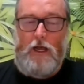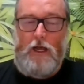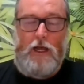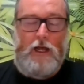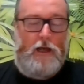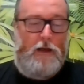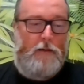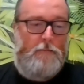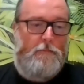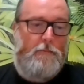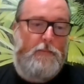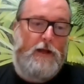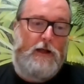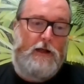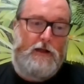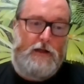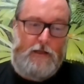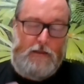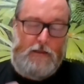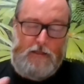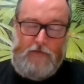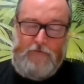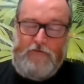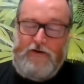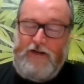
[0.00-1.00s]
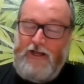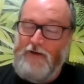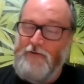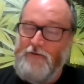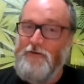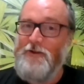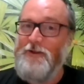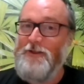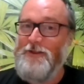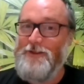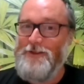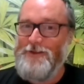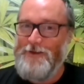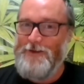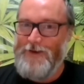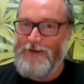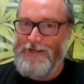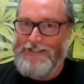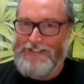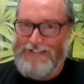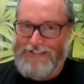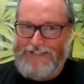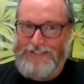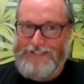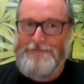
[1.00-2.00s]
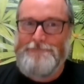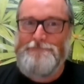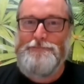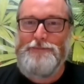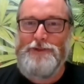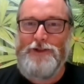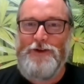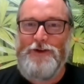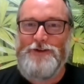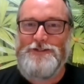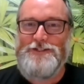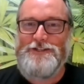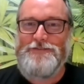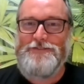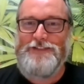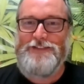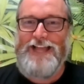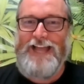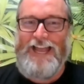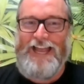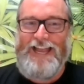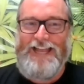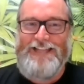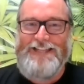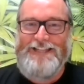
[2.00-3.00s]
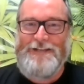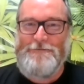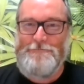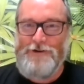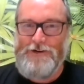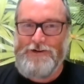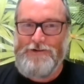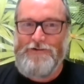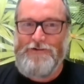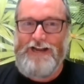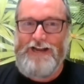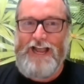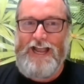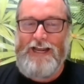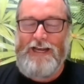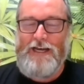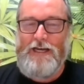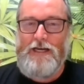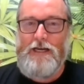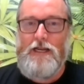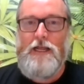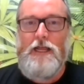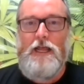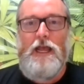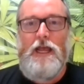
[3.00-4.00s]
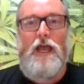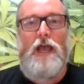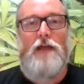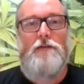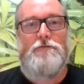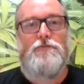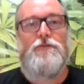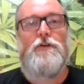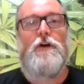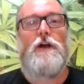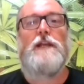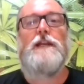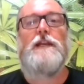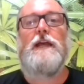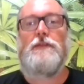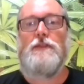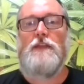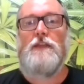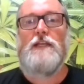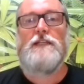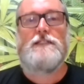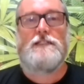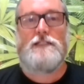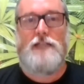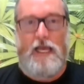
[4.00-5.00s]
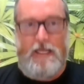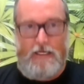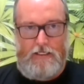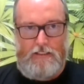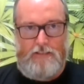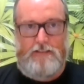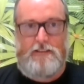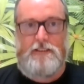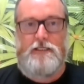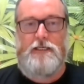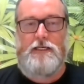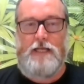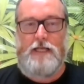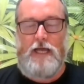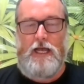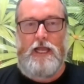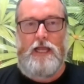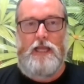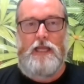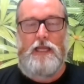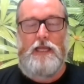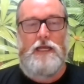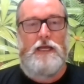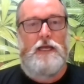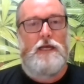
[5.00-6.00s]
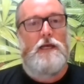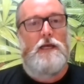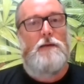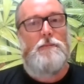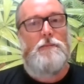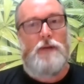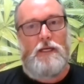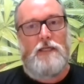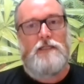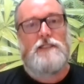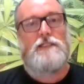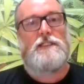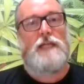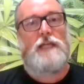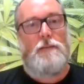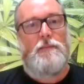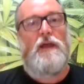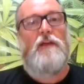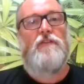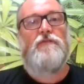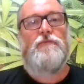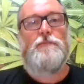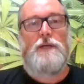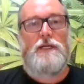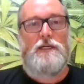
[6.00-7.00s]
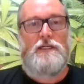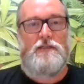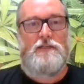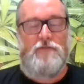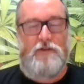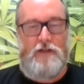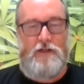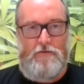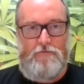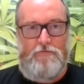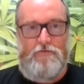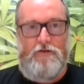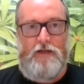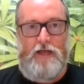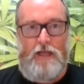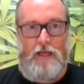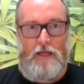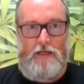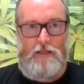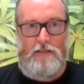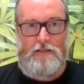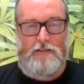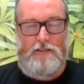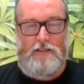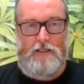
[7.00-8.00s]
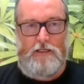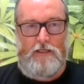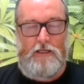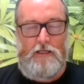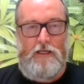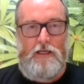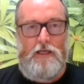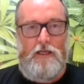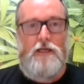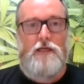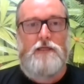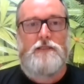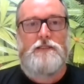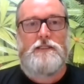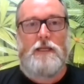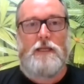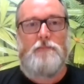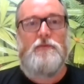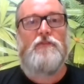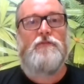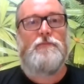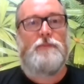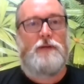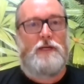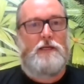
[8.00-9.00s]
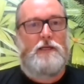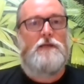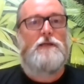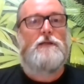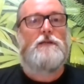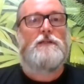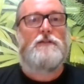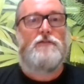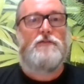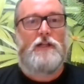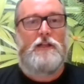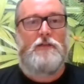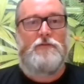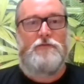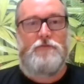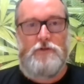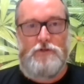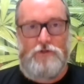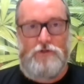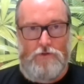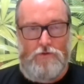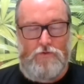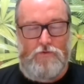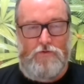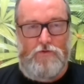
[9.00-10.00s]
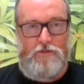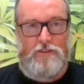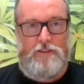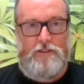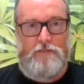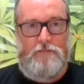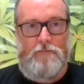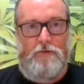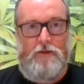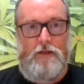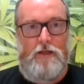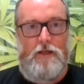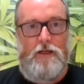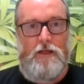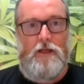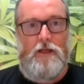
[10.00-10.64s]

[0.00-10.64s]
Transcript: 1,136 blocks of land that were created and find out their status today, because some have been developed for housing, some have been developed for tourism,